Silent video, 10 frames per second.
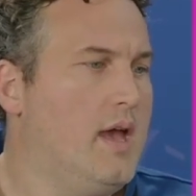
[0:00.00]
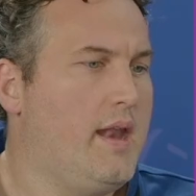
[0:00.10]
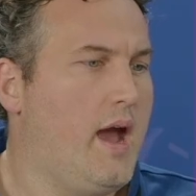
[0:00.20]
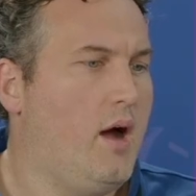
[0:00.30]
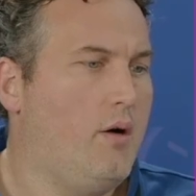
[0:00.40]

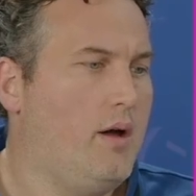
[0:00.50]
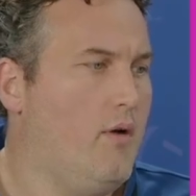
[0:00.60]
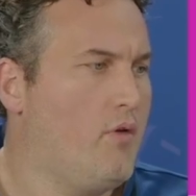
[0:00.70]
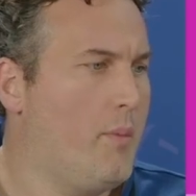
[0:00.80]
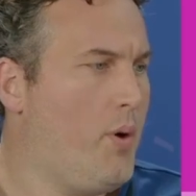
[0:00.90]
Now,
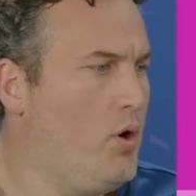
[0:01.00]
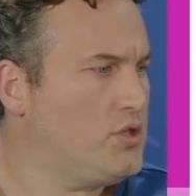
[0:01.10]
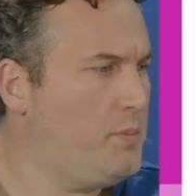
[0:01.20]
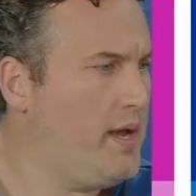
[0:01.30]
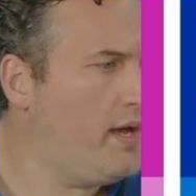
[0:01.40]
over in
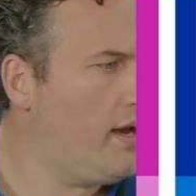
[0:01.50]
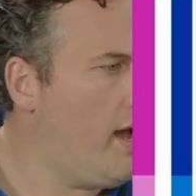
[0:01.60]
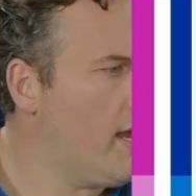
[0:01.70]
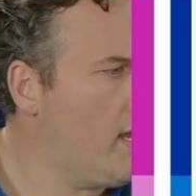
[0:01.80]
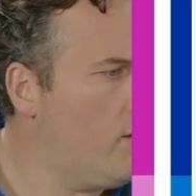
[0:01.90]
Postman,
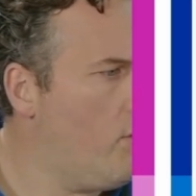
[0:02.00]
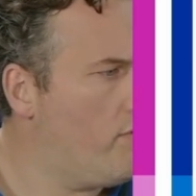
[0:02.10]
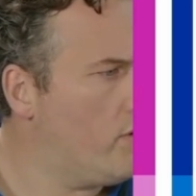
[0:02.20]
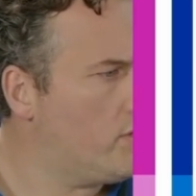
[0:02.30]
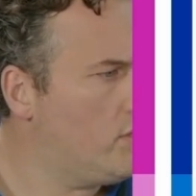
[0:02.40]
I can go
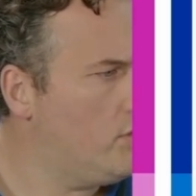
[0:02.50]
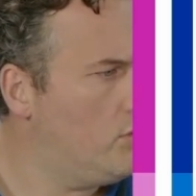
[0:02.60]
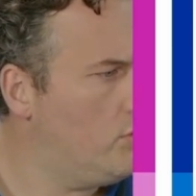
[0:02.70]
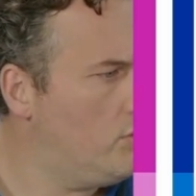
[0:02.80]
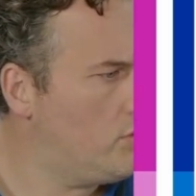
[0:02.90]
over
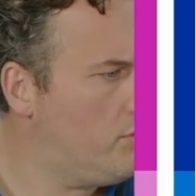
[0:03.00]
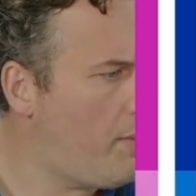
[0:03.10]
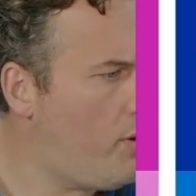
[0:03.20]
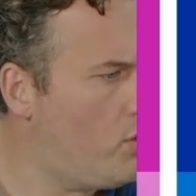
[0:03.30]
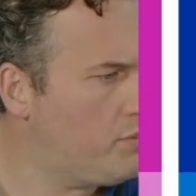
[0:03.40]
to
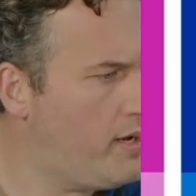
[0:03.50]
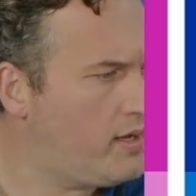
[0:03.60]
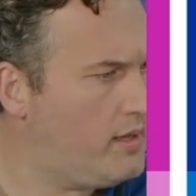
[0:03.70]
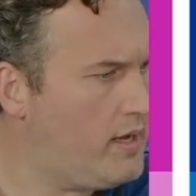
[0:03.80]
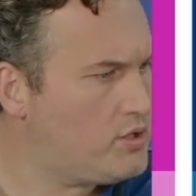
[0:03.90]
my Postman
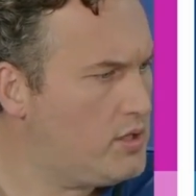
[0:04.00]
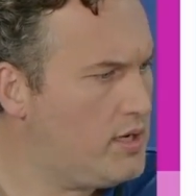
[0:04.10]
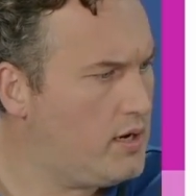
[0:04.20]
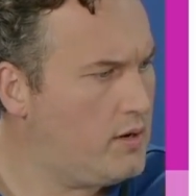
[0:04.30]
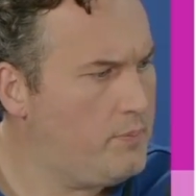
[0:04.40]
collection
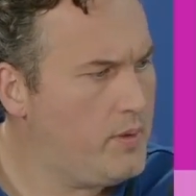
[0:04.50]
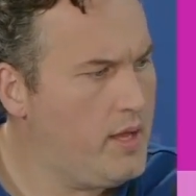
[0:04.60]
here